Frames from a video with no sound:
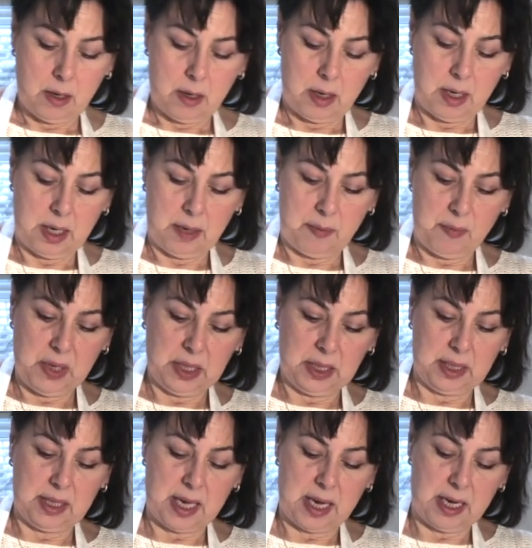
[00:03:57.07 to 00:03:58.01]
And mix
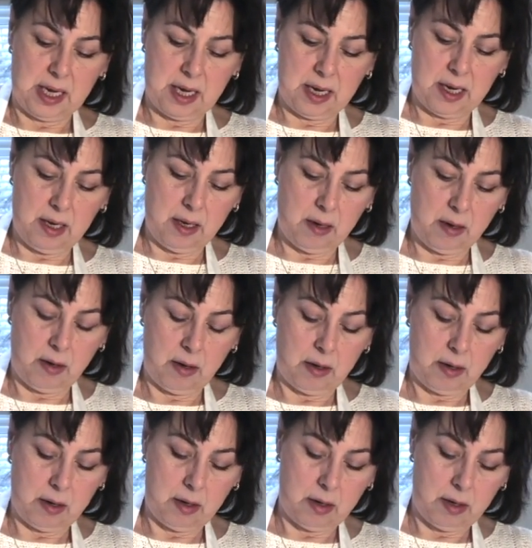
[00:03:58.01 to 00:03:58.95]
that in.
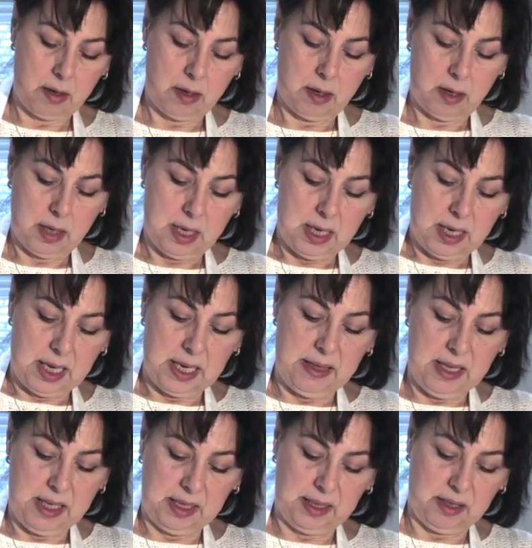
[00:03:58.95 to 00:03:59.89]
And
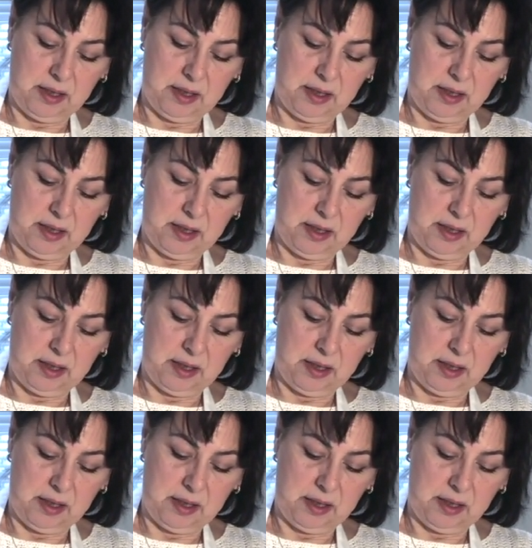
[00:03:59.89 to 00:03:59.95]
this is